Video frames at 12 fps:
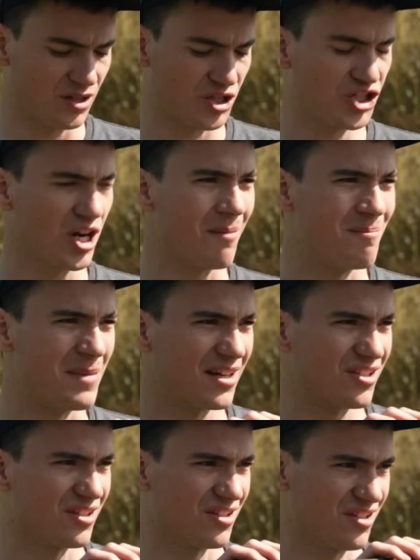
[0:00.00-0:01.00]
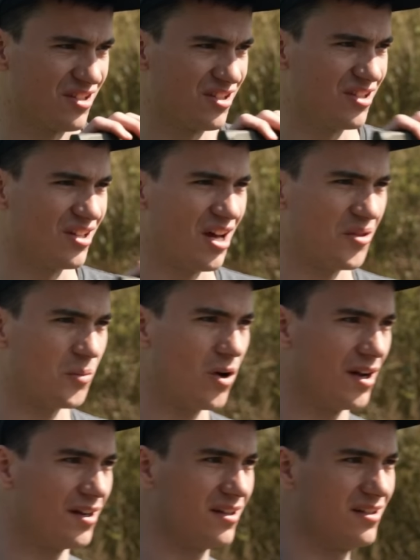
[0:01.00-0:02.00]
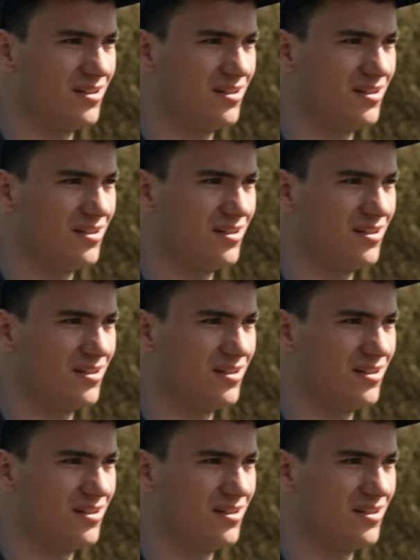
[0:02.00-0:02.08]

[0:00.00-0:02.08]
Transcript: The chum mixers are the one.